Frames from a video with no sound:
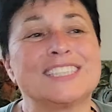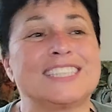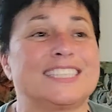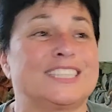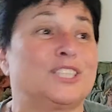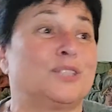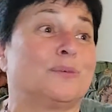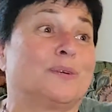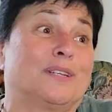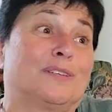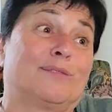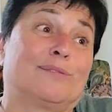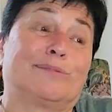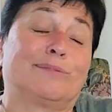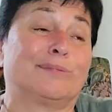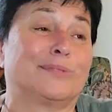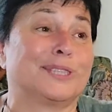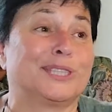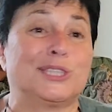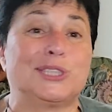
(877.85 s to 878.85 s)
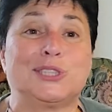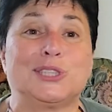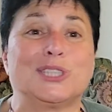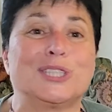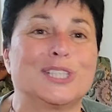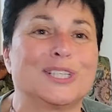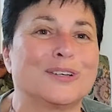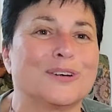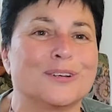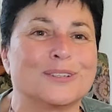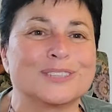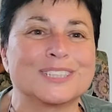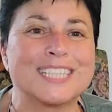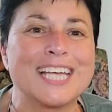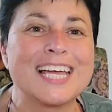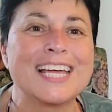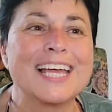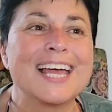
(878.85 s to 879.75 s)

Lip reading: to see what this journey holds,